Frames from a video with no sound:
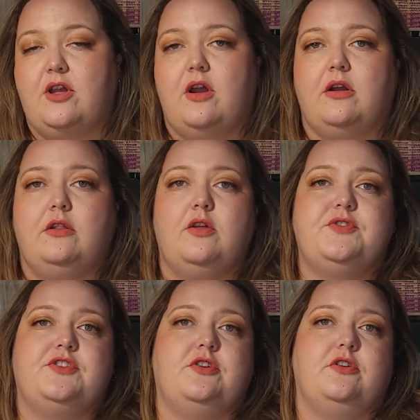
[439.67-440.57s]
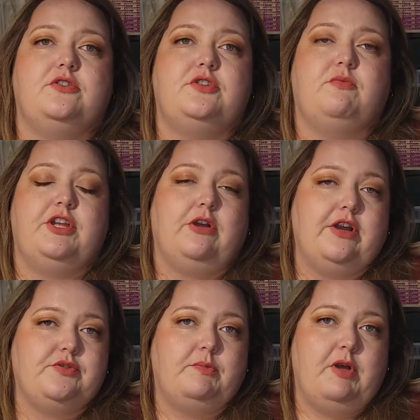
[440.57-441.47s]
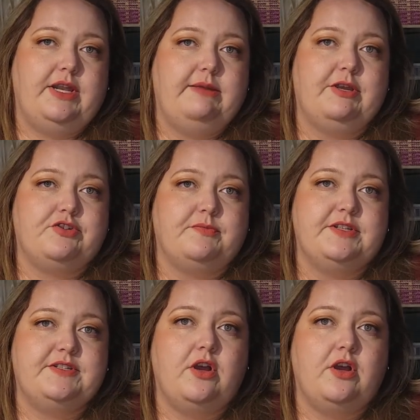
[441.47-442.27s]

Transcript: are closer to what your actual body measurements